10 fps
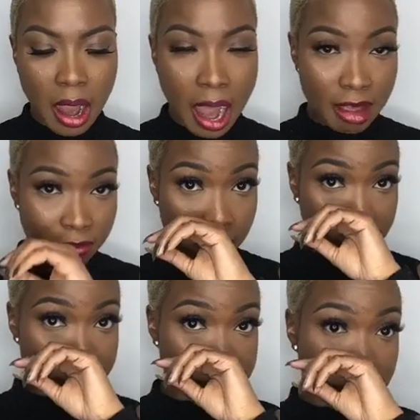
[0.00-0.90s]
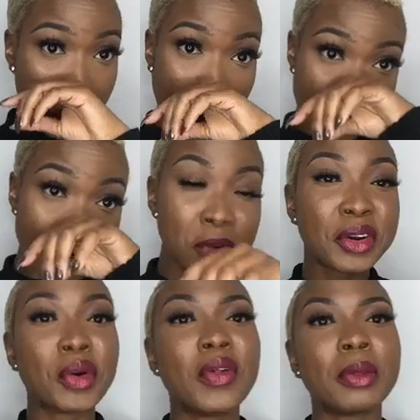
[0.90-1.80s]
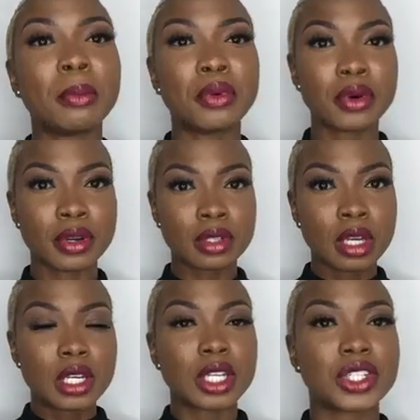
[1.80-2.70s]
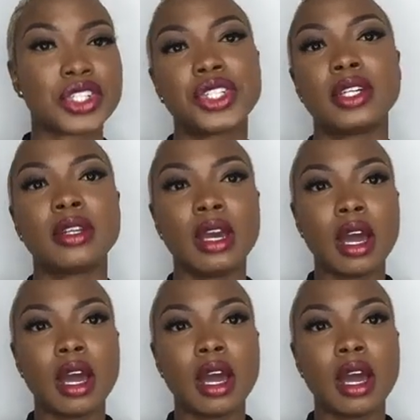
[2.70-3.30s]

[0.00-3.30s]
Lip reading: I felt as though everyone on the board should